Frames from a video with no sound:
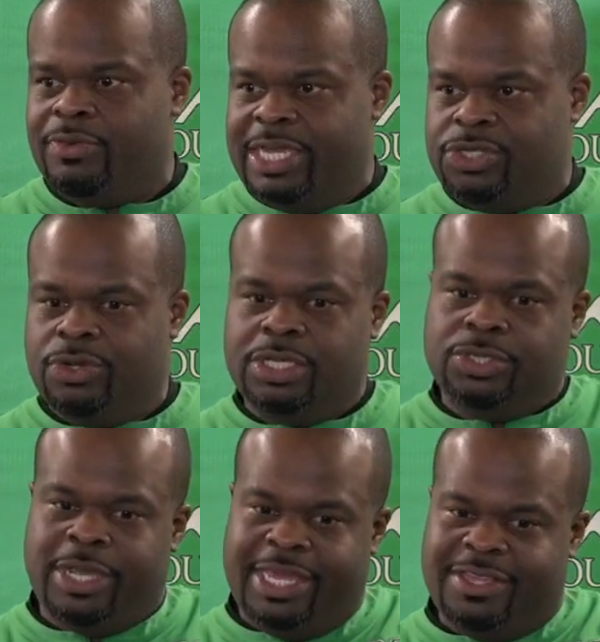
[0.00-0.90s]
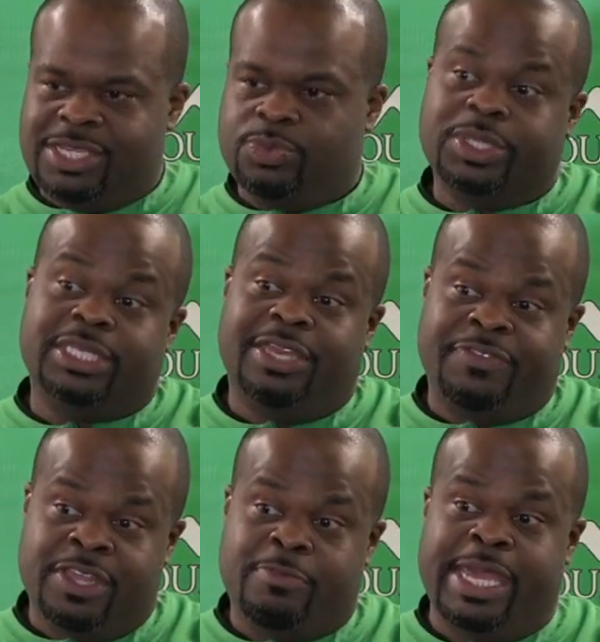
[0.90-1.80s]
right structure. Hey, this is what the
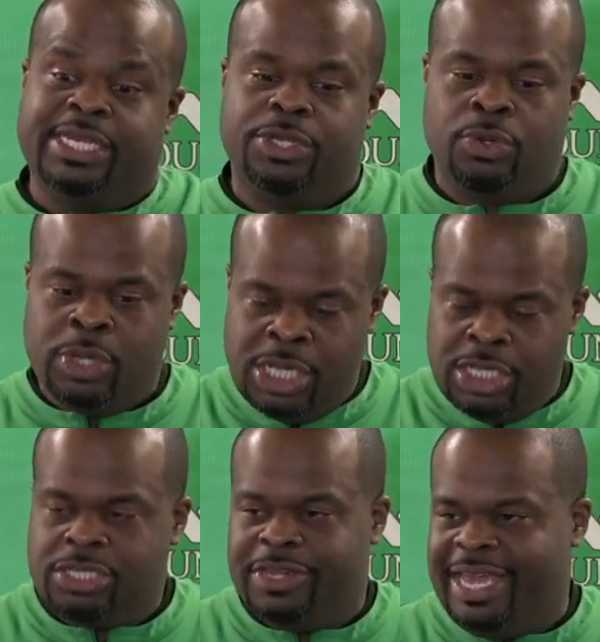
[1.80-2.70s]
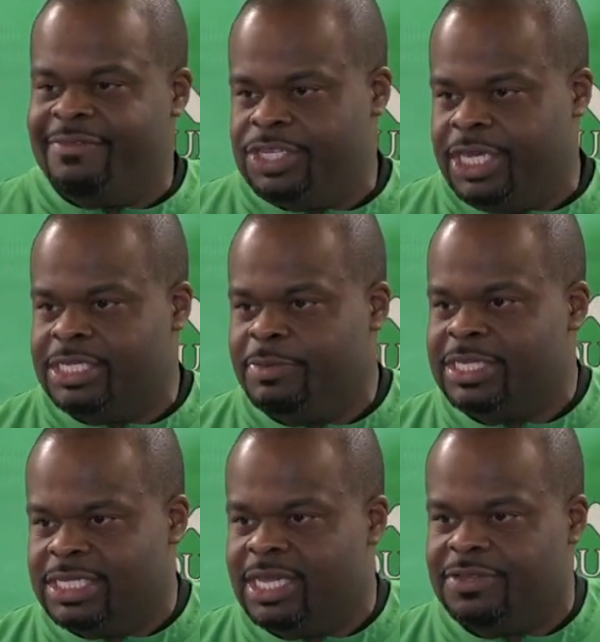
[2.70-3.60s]
defense may do so they have a chance to be
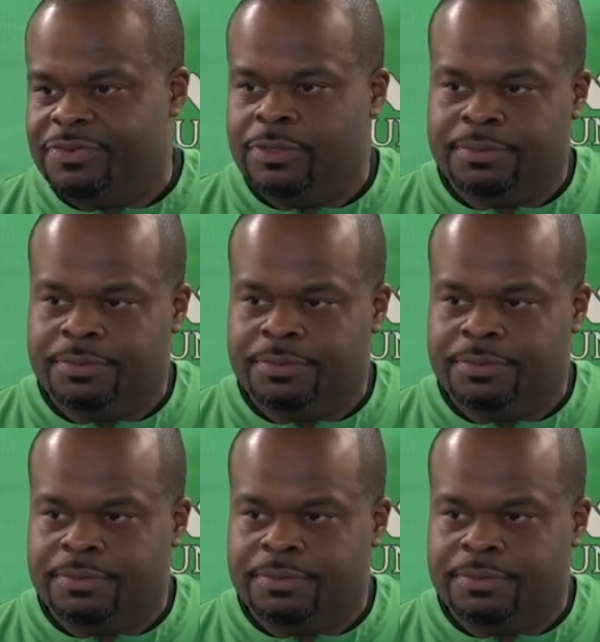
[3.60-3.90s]
successful.